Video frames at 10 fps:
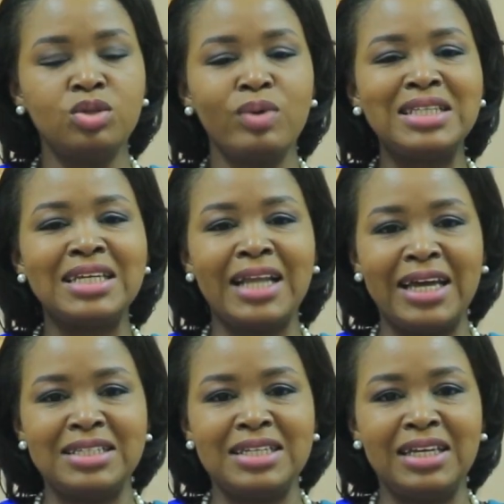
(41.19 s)

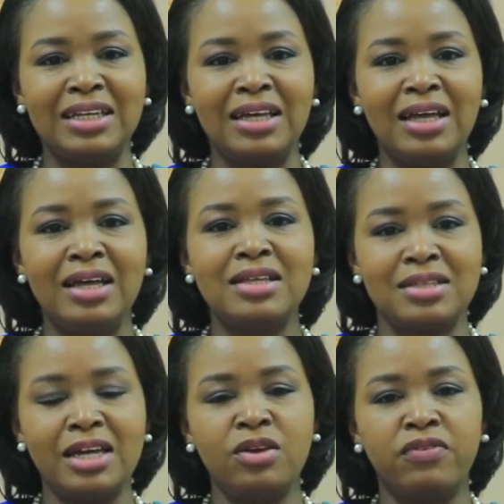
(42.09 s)
2019.
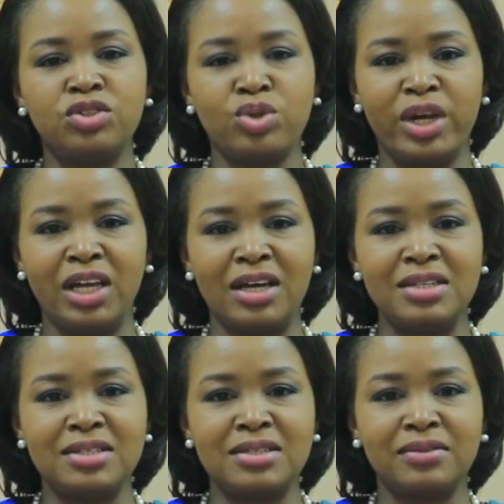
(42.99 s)
Thank you for joining us.